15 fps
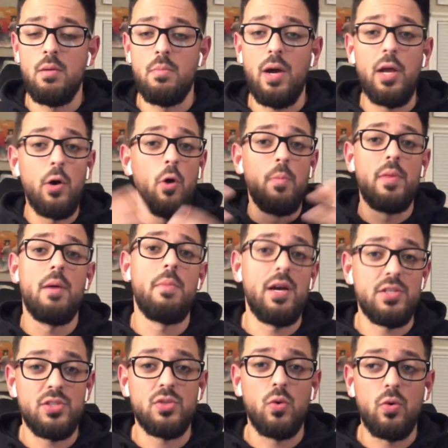I hope that my
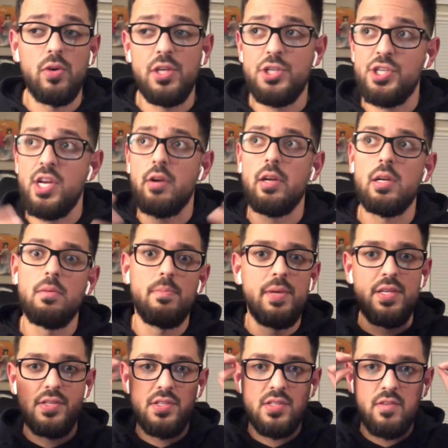story, sharing
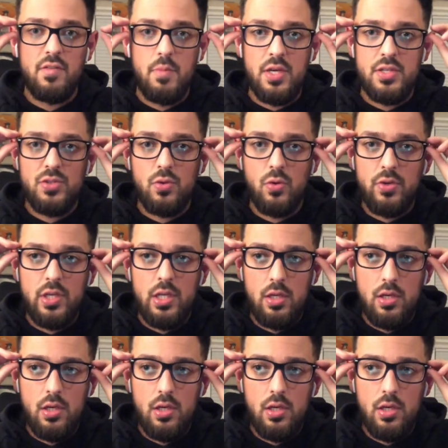pieces of my story,